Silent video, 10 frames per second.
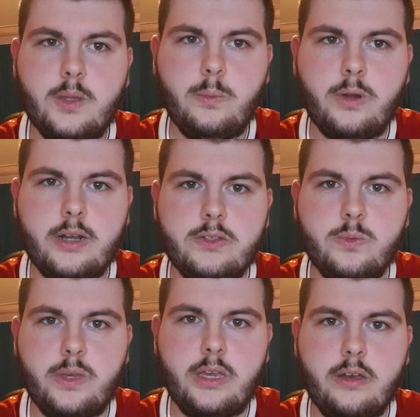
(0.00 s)
What else
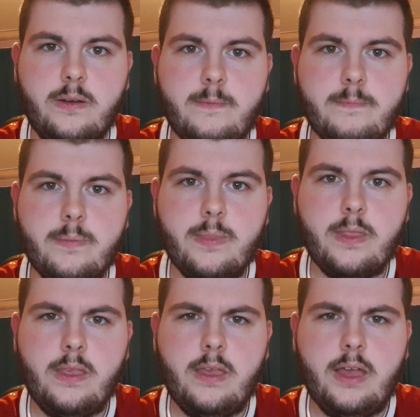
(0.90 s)
have we got?
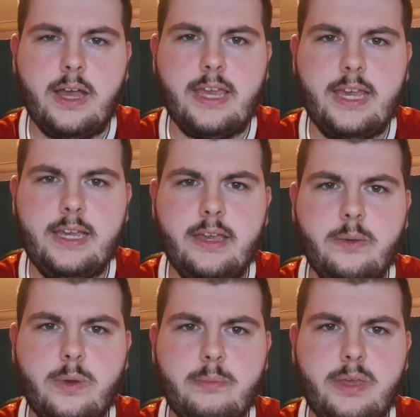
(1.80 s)
I hate it
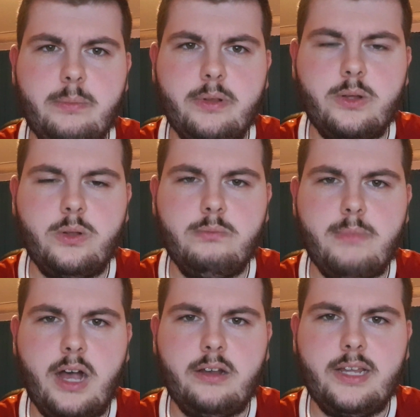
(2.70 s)
when people call
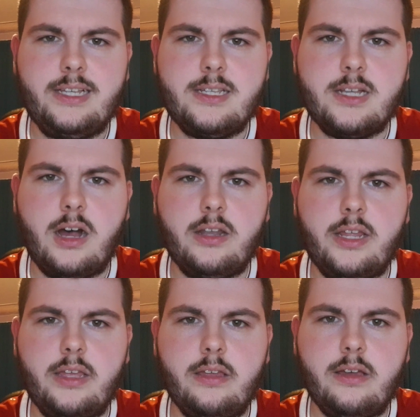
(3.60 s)
Mane
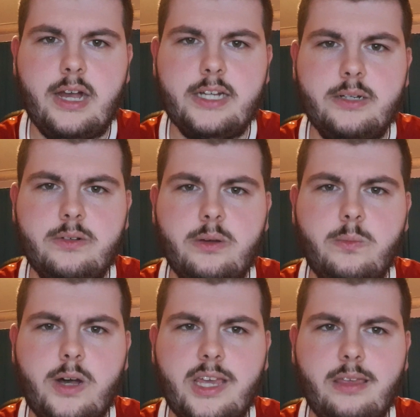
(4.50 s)
Sane. I don't know
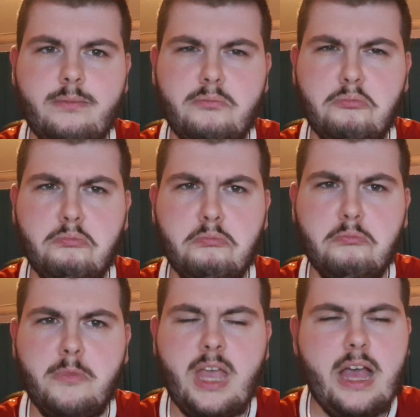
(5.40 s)
why.
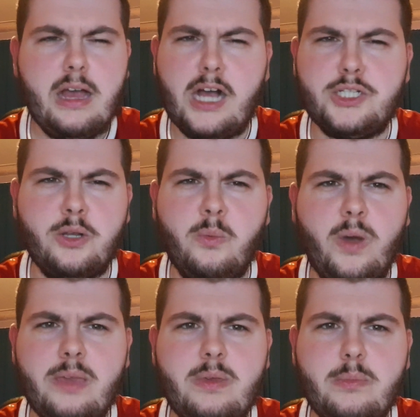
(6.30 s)
I don't know
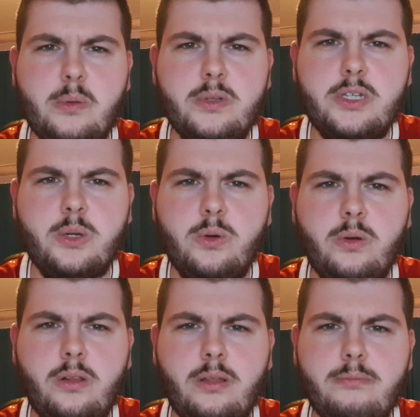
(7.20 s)
why people would
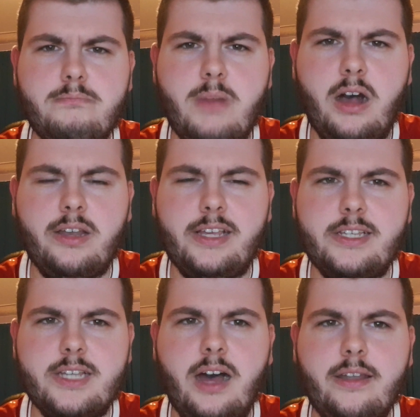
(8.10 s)
call Mane
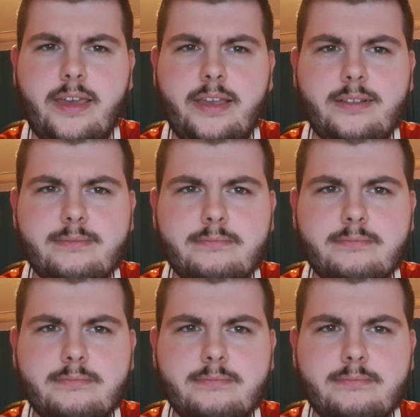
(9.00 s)
Sane,